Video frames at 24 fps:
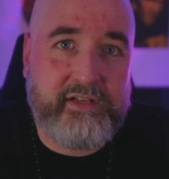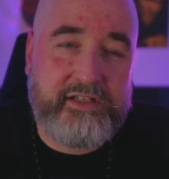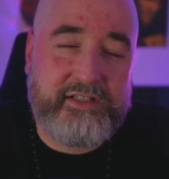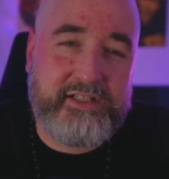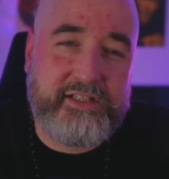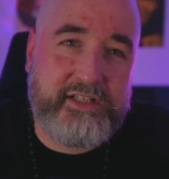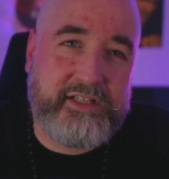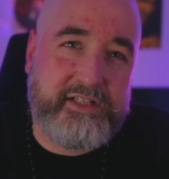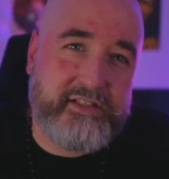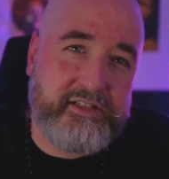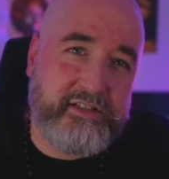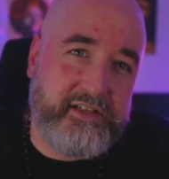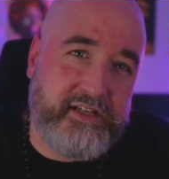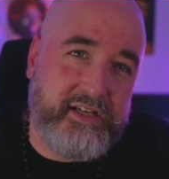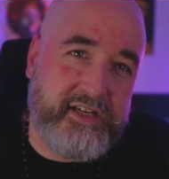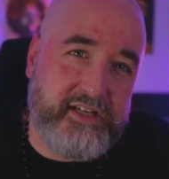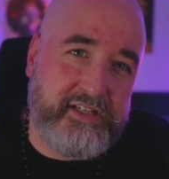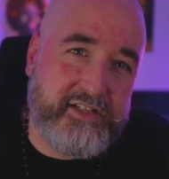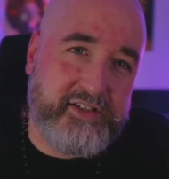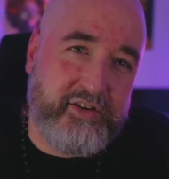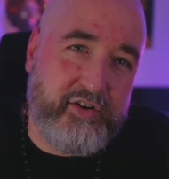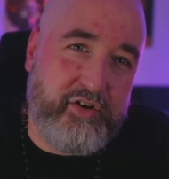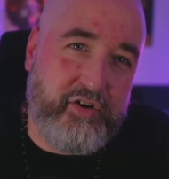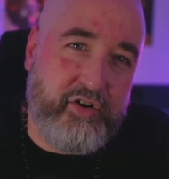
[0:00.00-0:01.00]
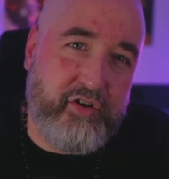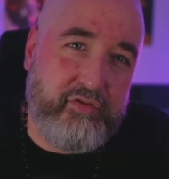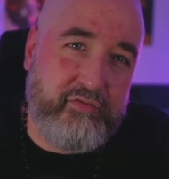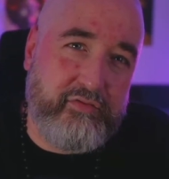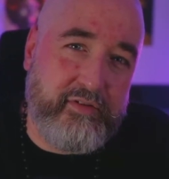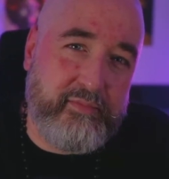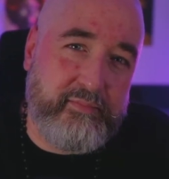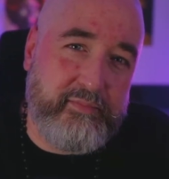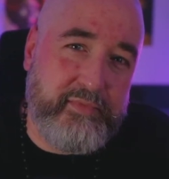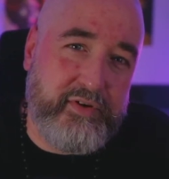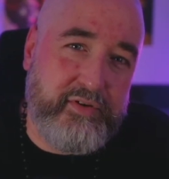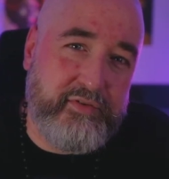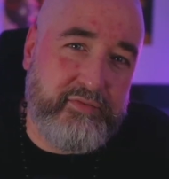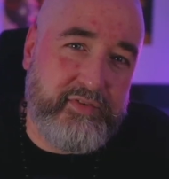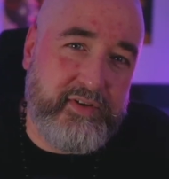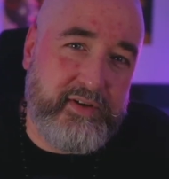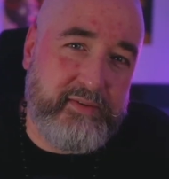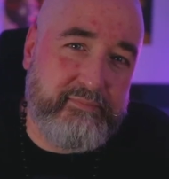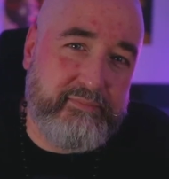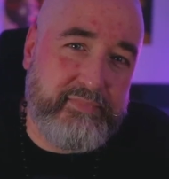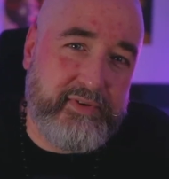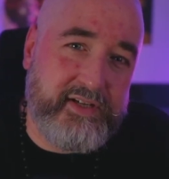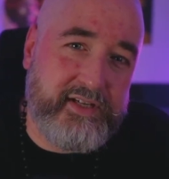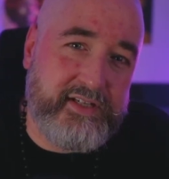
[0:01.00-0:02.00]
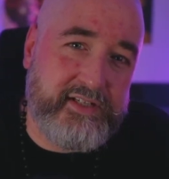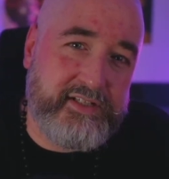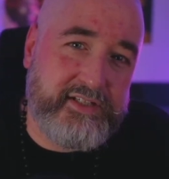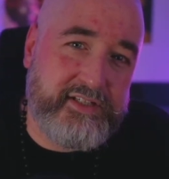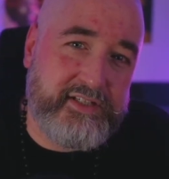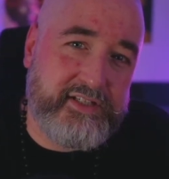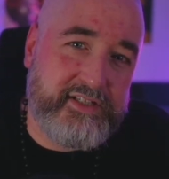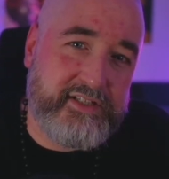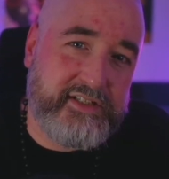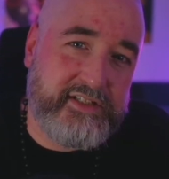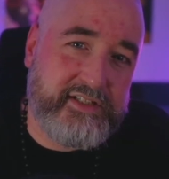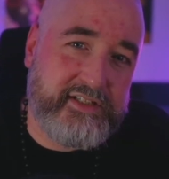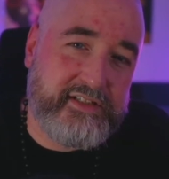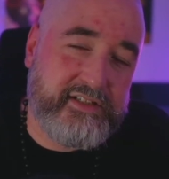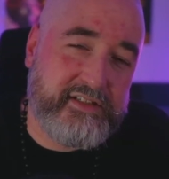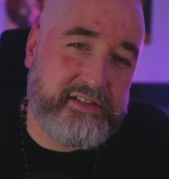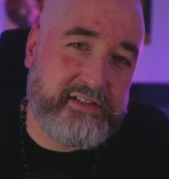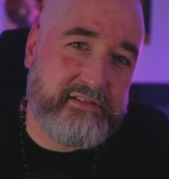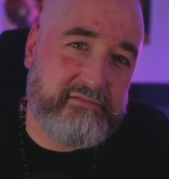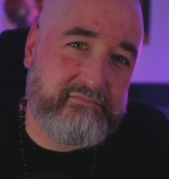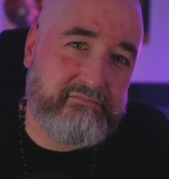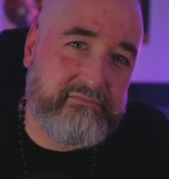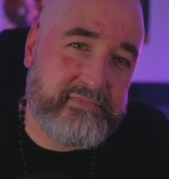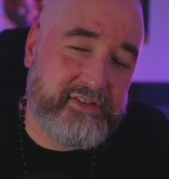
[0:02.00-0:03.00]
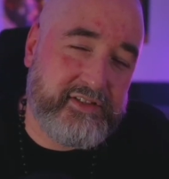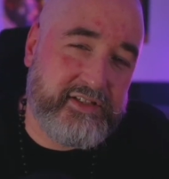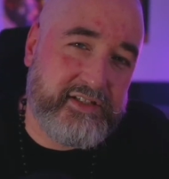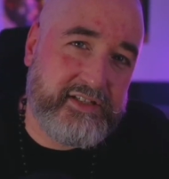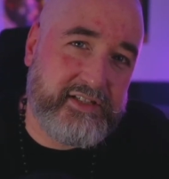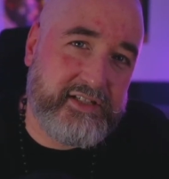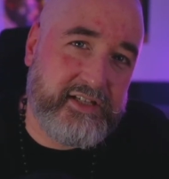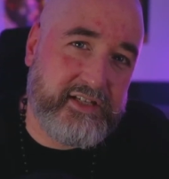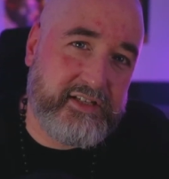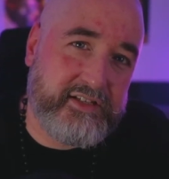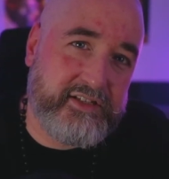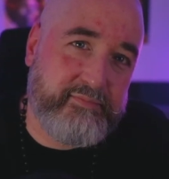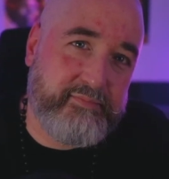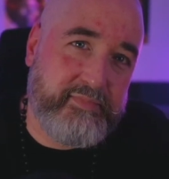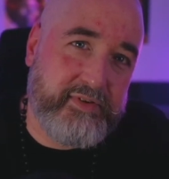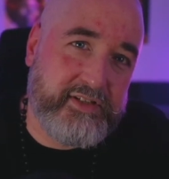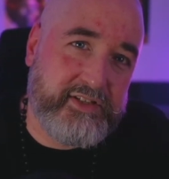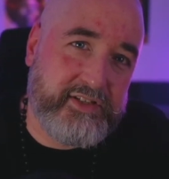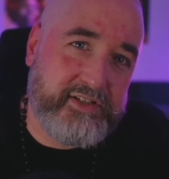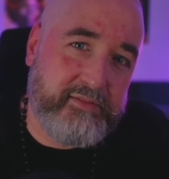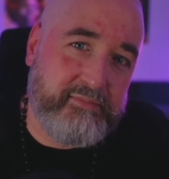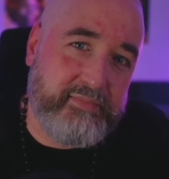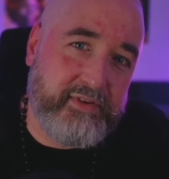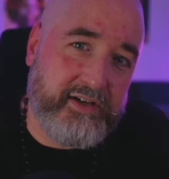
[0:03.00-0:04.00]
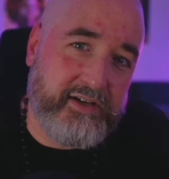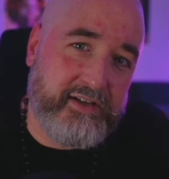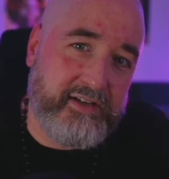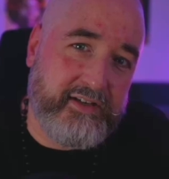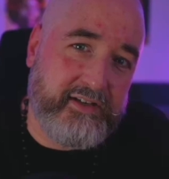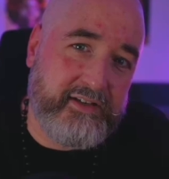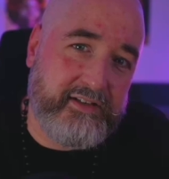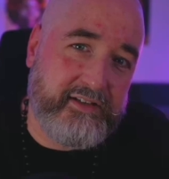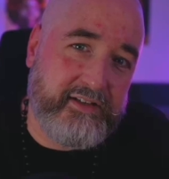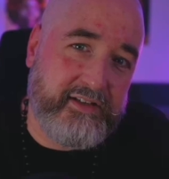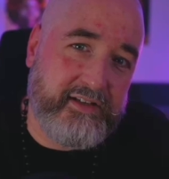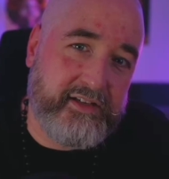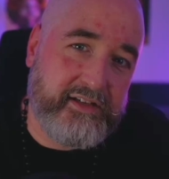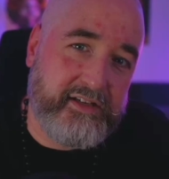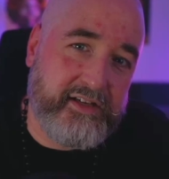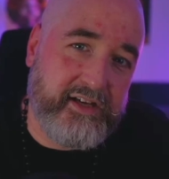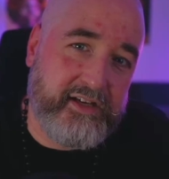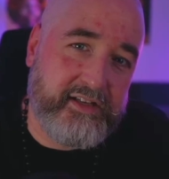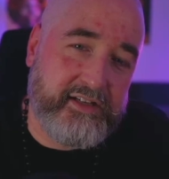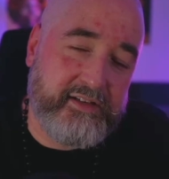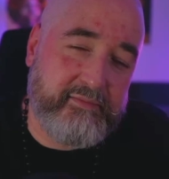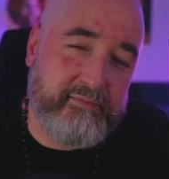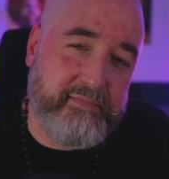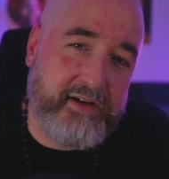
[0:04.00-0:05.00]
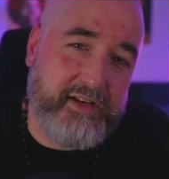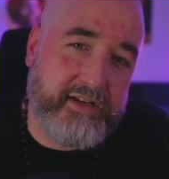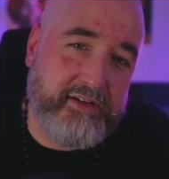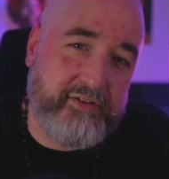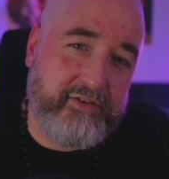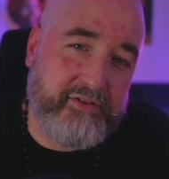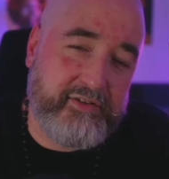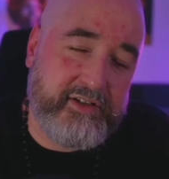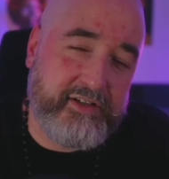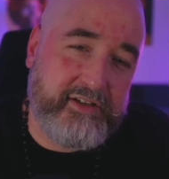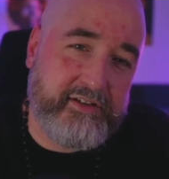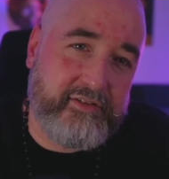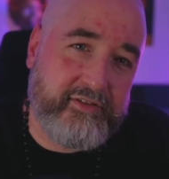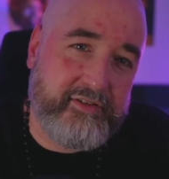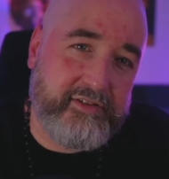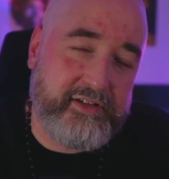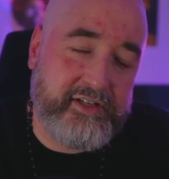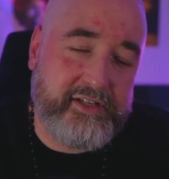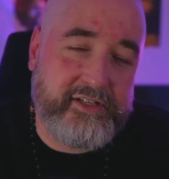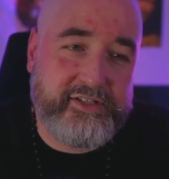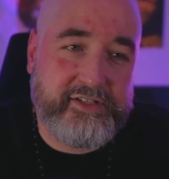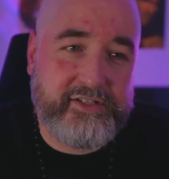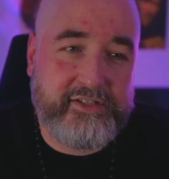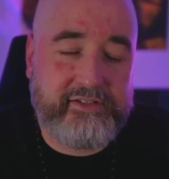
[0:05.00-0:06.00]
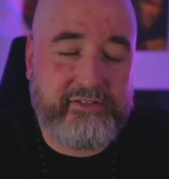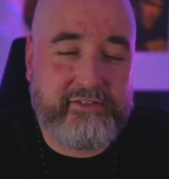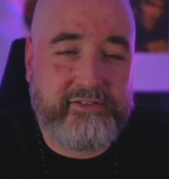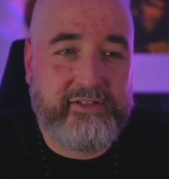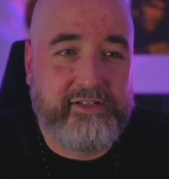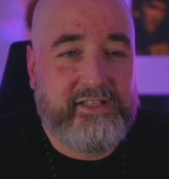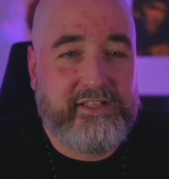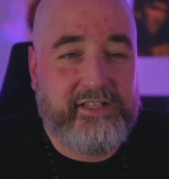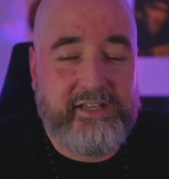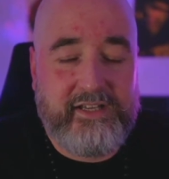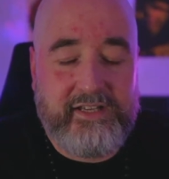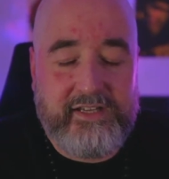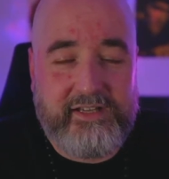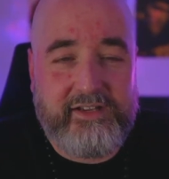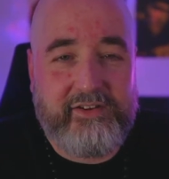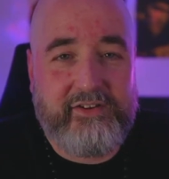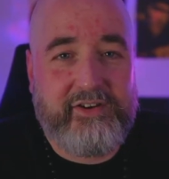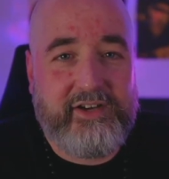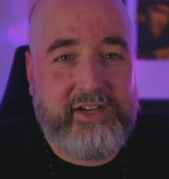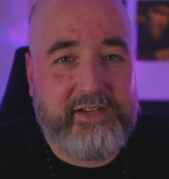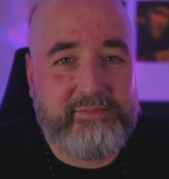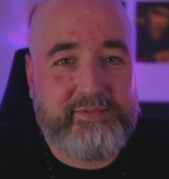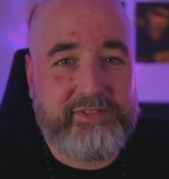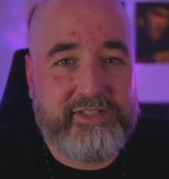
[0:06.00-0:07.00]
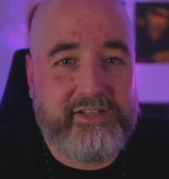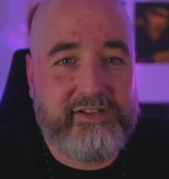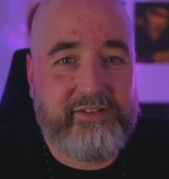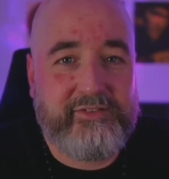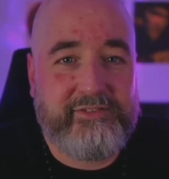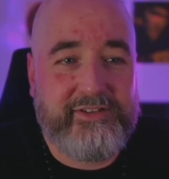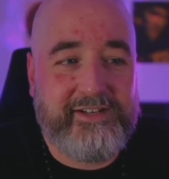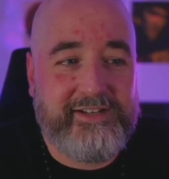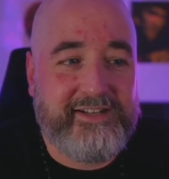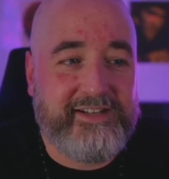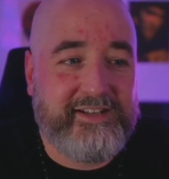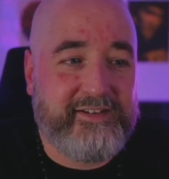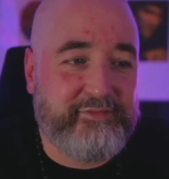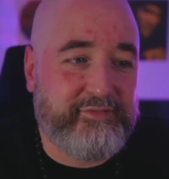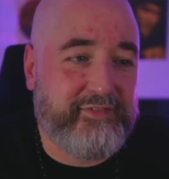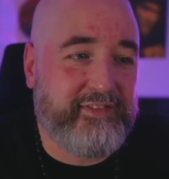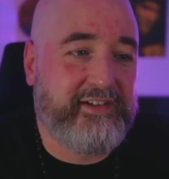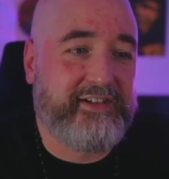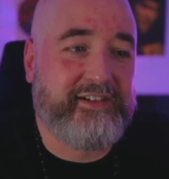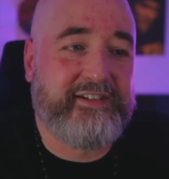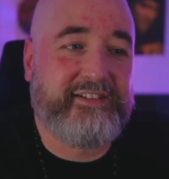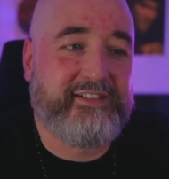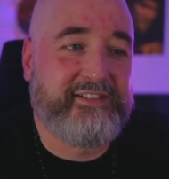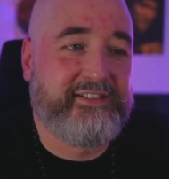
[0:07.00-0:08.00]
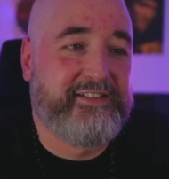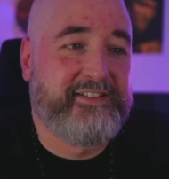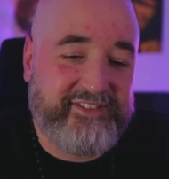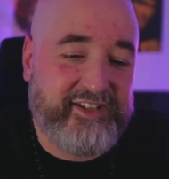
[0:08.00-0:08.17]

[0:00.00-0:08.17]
I say it is a horror movie, but it's just was just something special about it, and the Candyman 1992. Yeah, I absolutely love that.